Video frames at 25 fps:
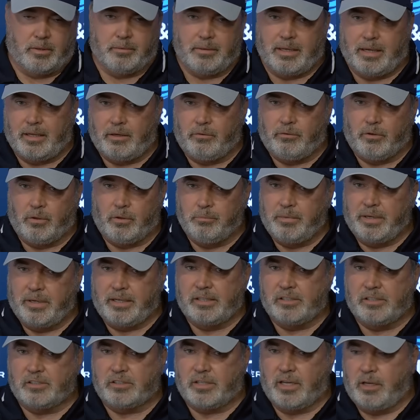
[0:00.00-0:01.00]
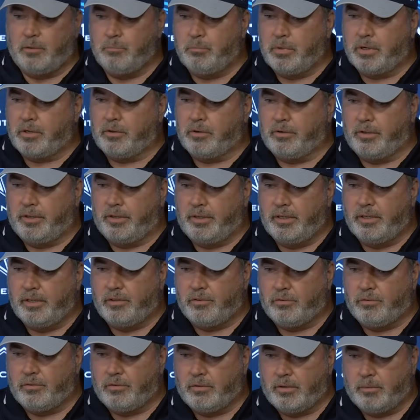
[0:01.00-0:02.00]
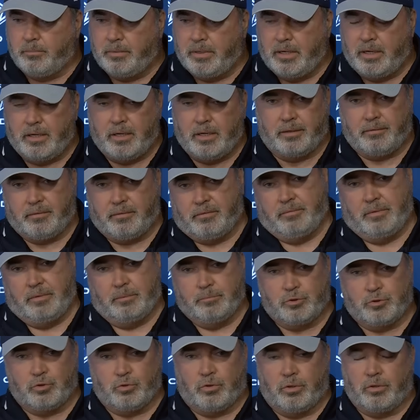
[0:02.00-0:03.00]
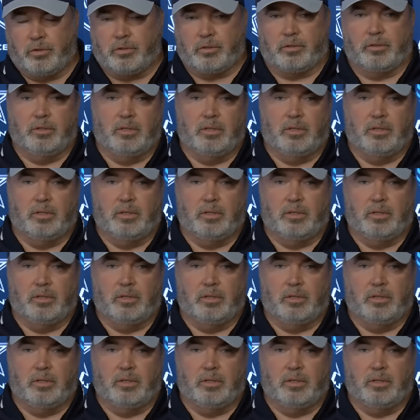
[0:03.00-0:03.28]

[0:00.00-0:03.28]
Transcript: I don't want to make this game bigger than it is. I mean, I'm sure they're